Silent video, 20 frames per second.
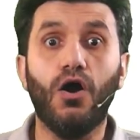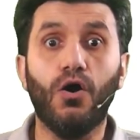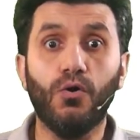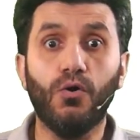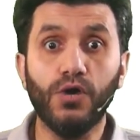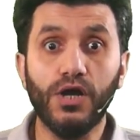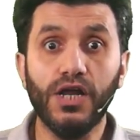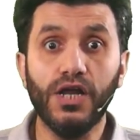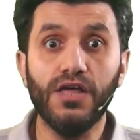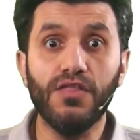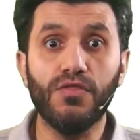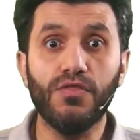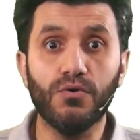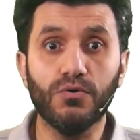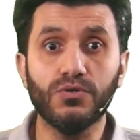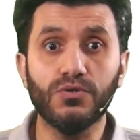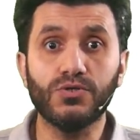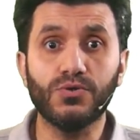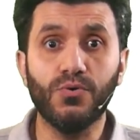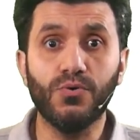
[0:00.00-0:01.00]
Only
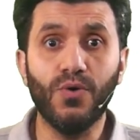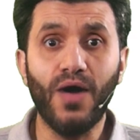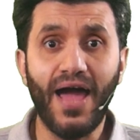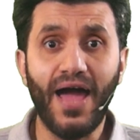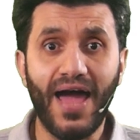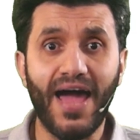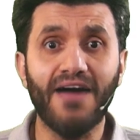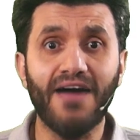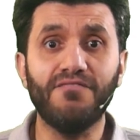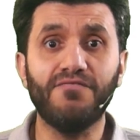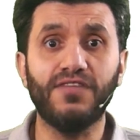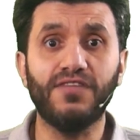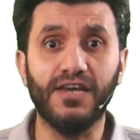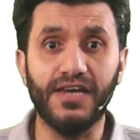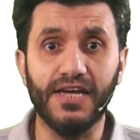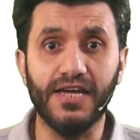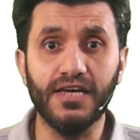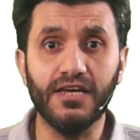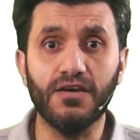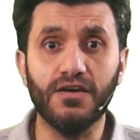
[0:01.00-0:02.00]
those who have the
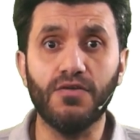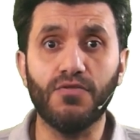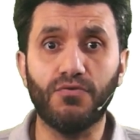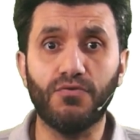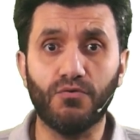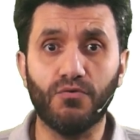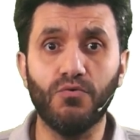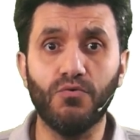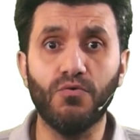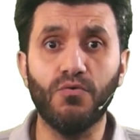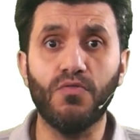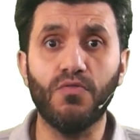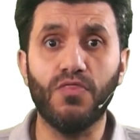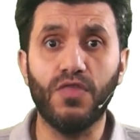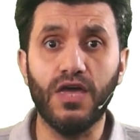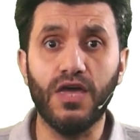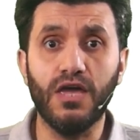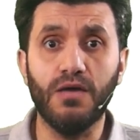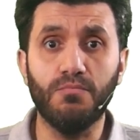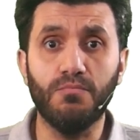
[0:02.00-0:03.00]
link through
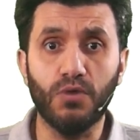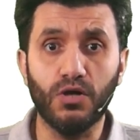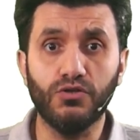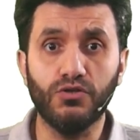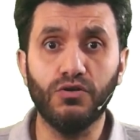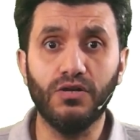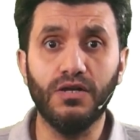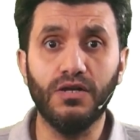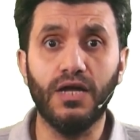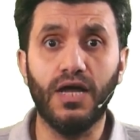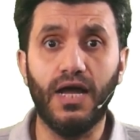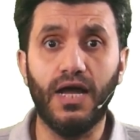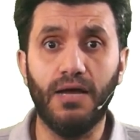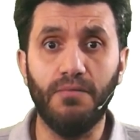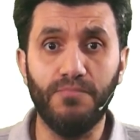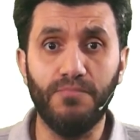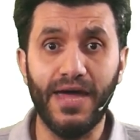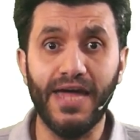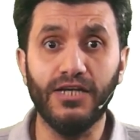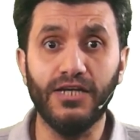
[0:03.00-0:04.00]
the module
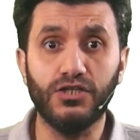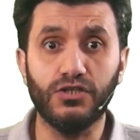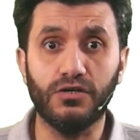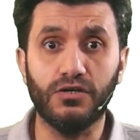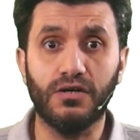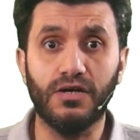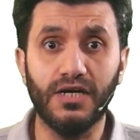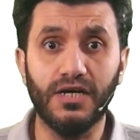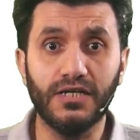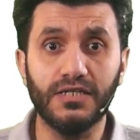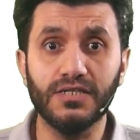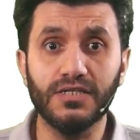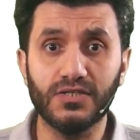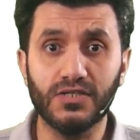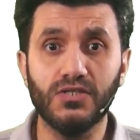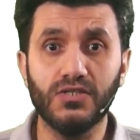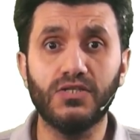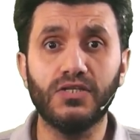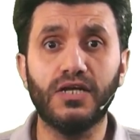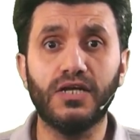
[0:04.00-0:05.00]
page on Learning
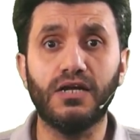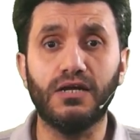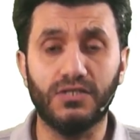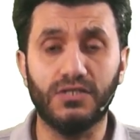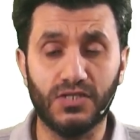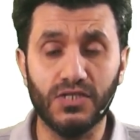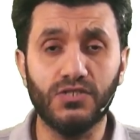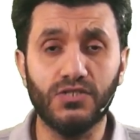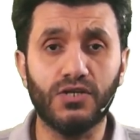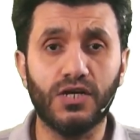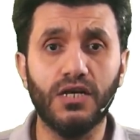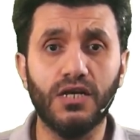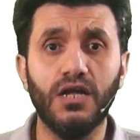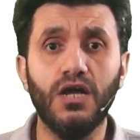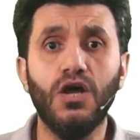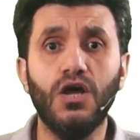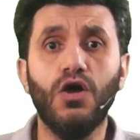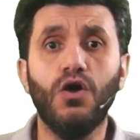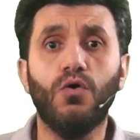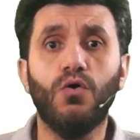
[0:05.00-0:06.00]
Central
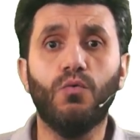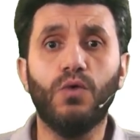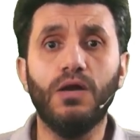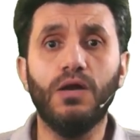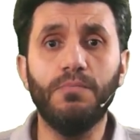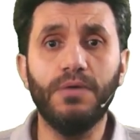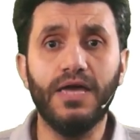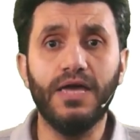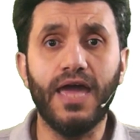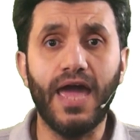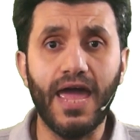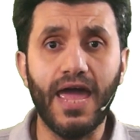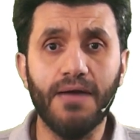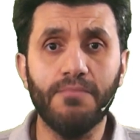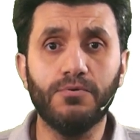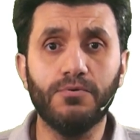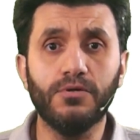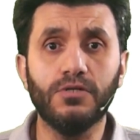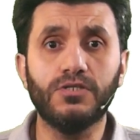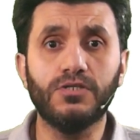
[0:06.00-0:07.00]
will be
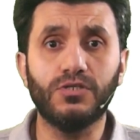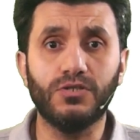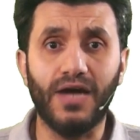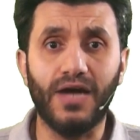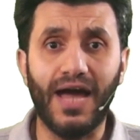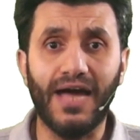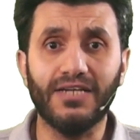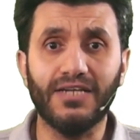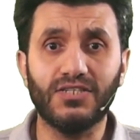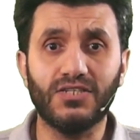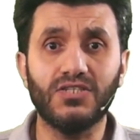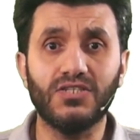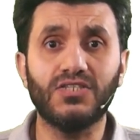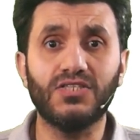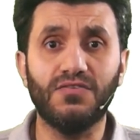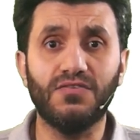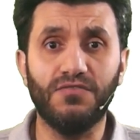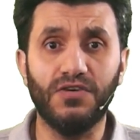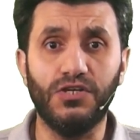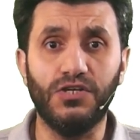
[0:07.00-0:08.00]
able to access
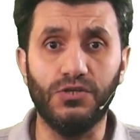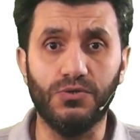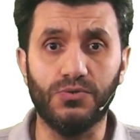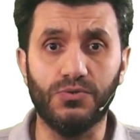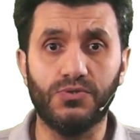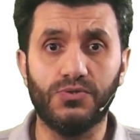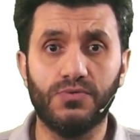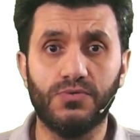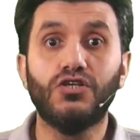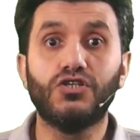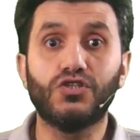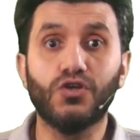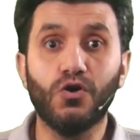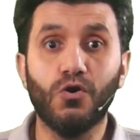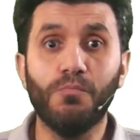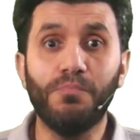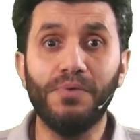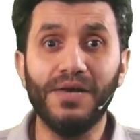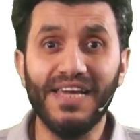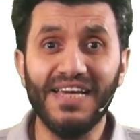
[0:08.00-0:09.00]
the videos.
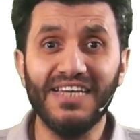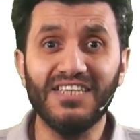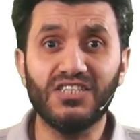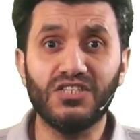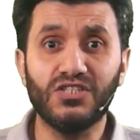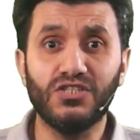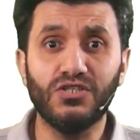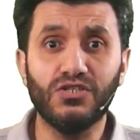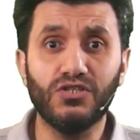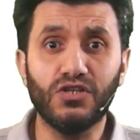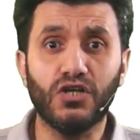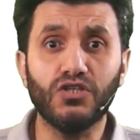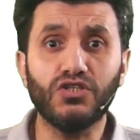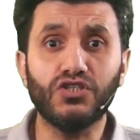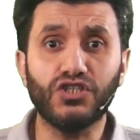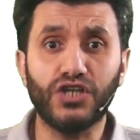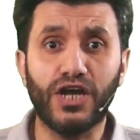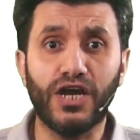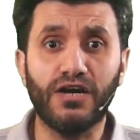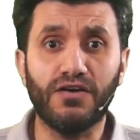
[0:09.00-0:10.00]
So please do not
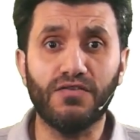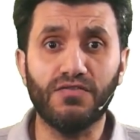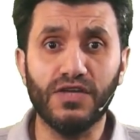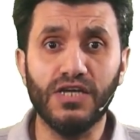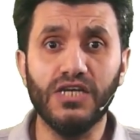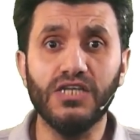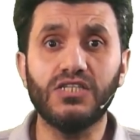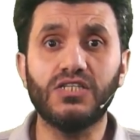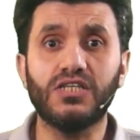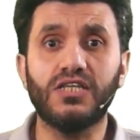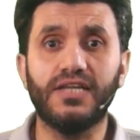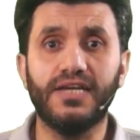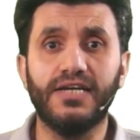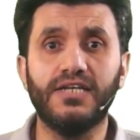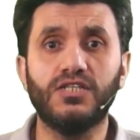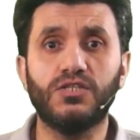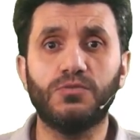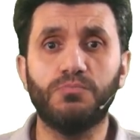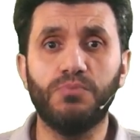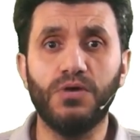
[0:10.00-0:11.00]
share these
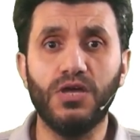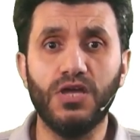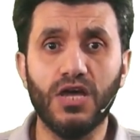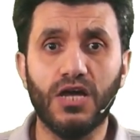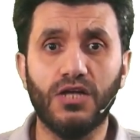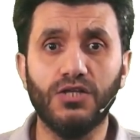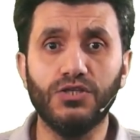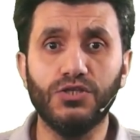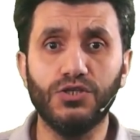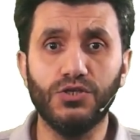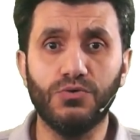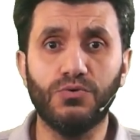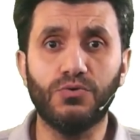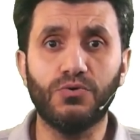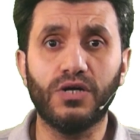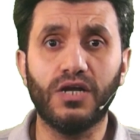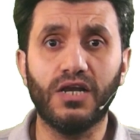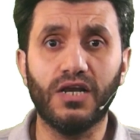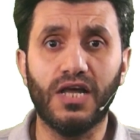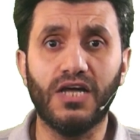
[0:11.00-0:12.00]
links beyond
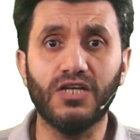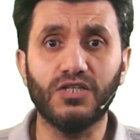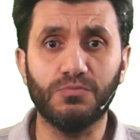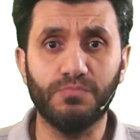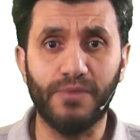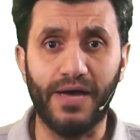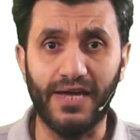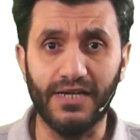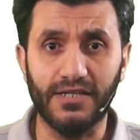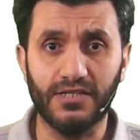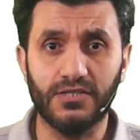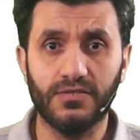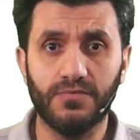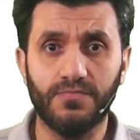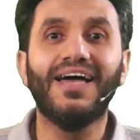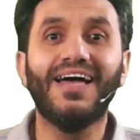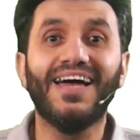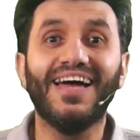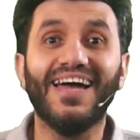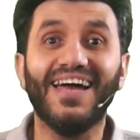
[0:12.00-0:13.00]
your classmates.
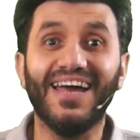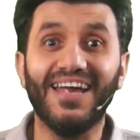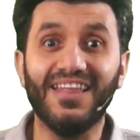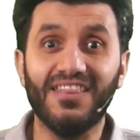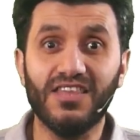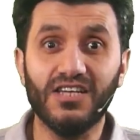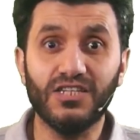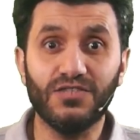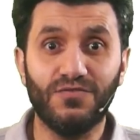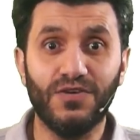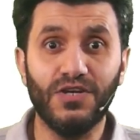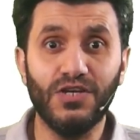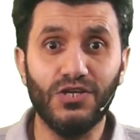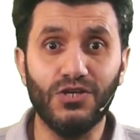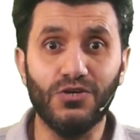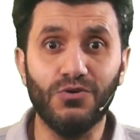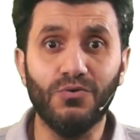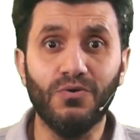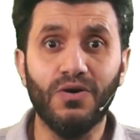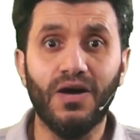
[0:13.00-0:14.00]
In this
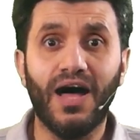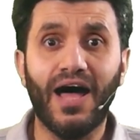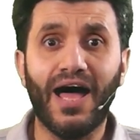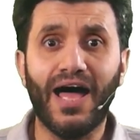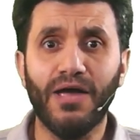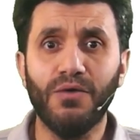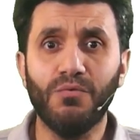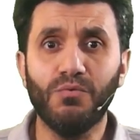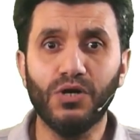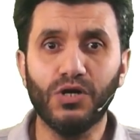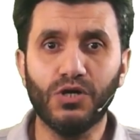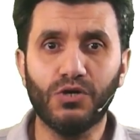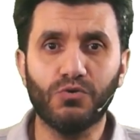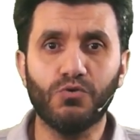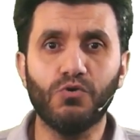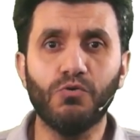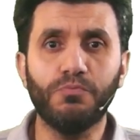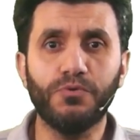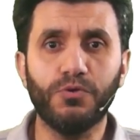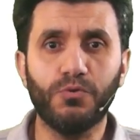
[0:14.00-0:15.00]
video, I will
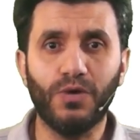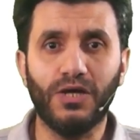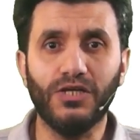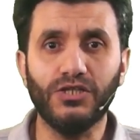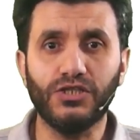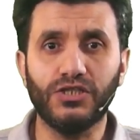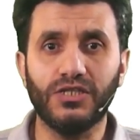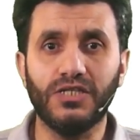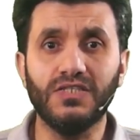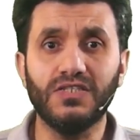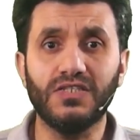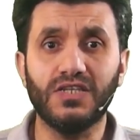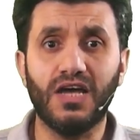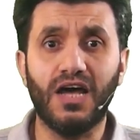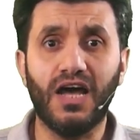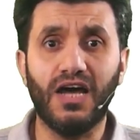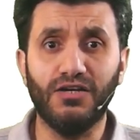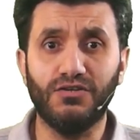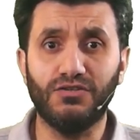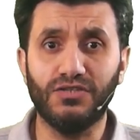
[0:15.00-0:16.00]
group questions
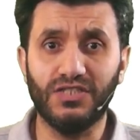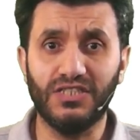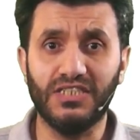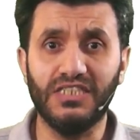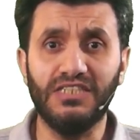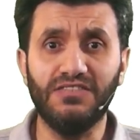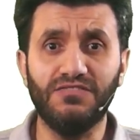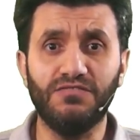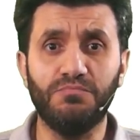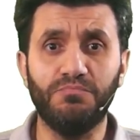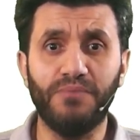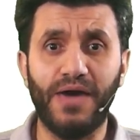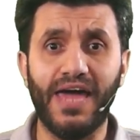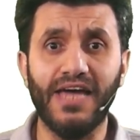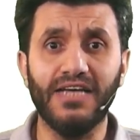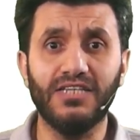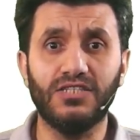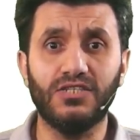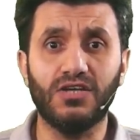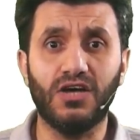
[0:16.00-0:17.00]
I received
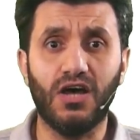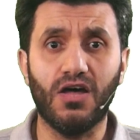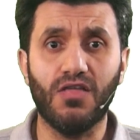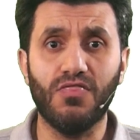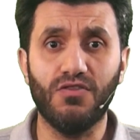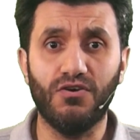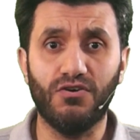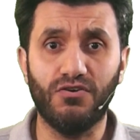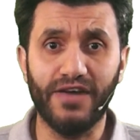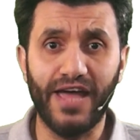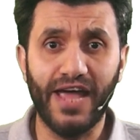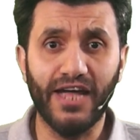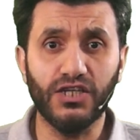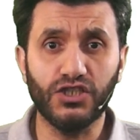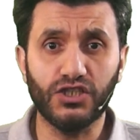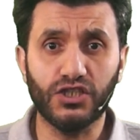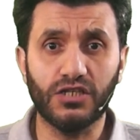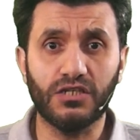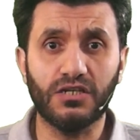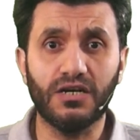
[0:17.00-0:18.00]
based on their
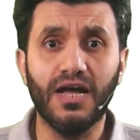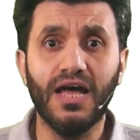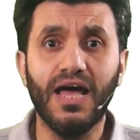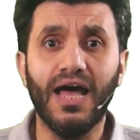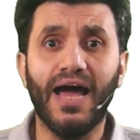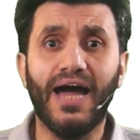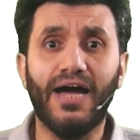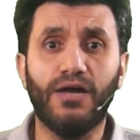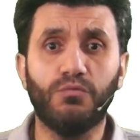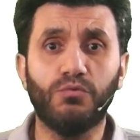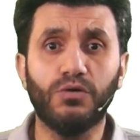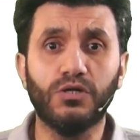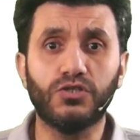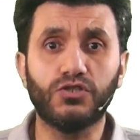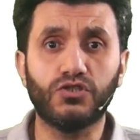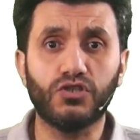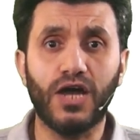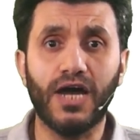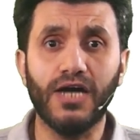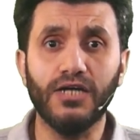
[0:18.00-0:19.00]
nature and will
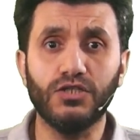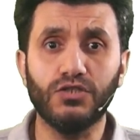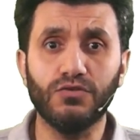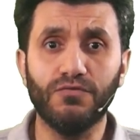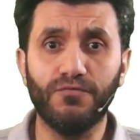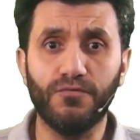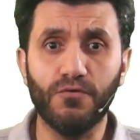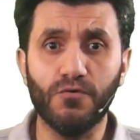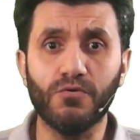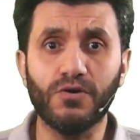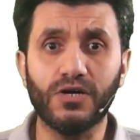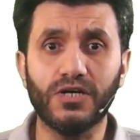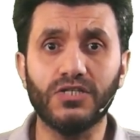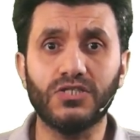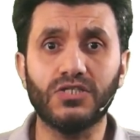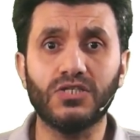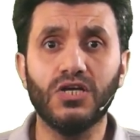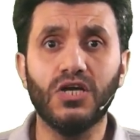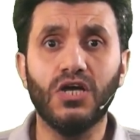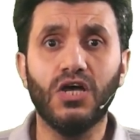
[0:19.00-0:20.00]
try to
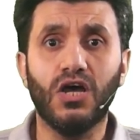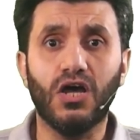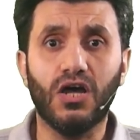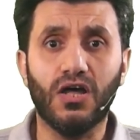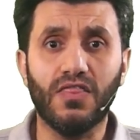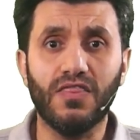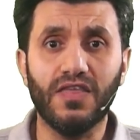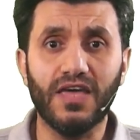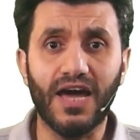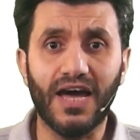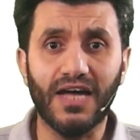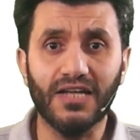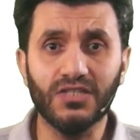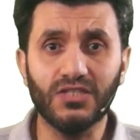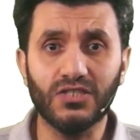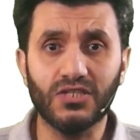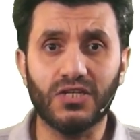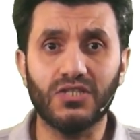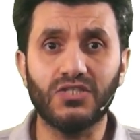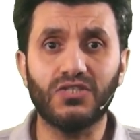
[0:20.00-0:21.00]
focus on the
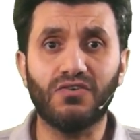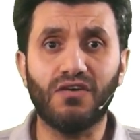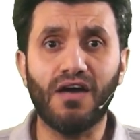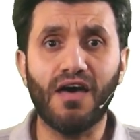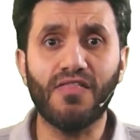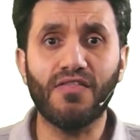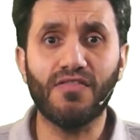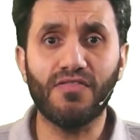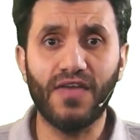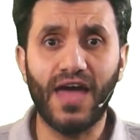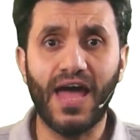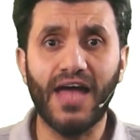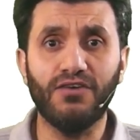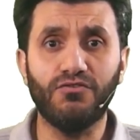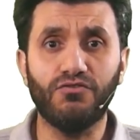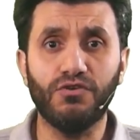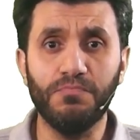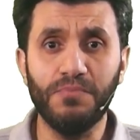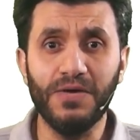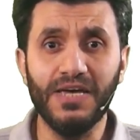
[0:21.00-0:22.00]
answers rather
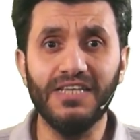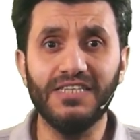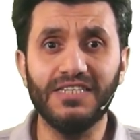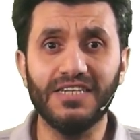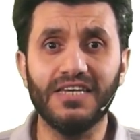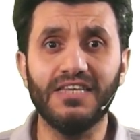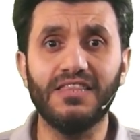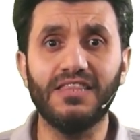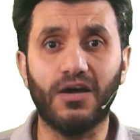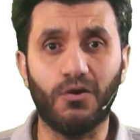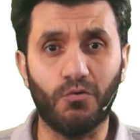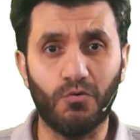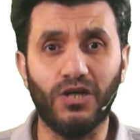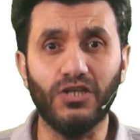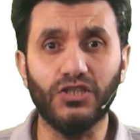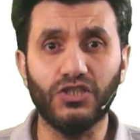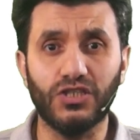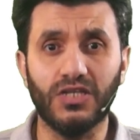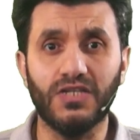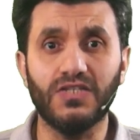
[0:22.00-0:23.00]
than repeating the
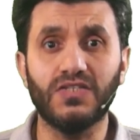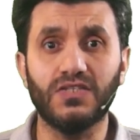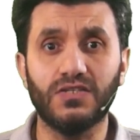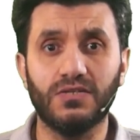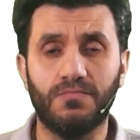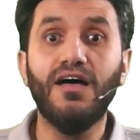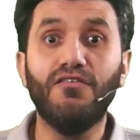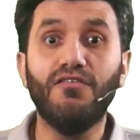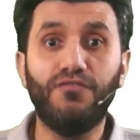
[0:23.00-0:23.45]
questions.